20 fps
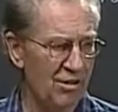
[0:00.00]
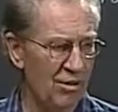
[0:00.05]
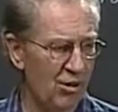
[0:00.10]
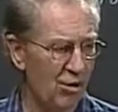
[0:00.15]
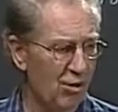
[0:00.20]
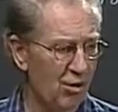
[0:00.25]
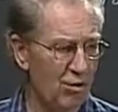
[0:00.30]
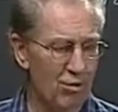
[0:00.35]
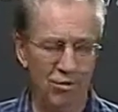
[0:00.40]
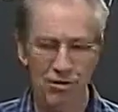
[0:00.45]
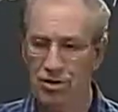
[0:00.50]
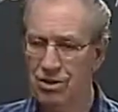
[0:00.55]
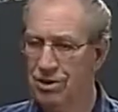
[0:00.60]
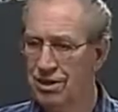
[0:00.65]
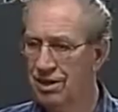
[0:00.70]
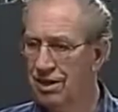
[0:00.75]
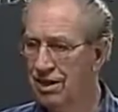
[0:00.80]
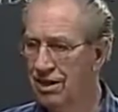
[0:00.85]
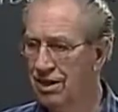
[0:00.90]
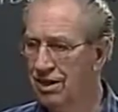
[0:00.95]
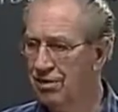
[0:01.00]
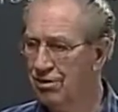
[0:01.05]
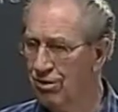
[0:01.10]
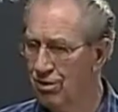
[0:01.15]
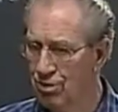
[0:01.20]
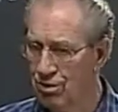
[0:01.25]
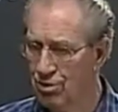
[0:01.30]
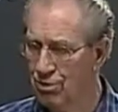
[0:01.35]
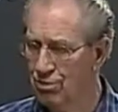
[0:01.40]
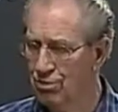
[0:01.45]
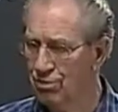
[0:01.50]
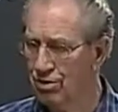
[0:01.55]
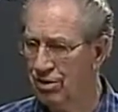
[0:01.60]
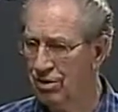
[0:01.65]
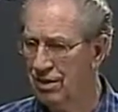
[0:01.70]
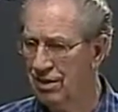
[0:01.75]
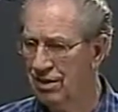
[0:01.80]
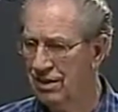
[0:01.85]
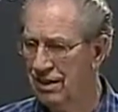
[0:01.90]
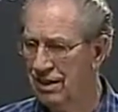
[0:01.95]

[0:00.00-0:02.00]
Over and over.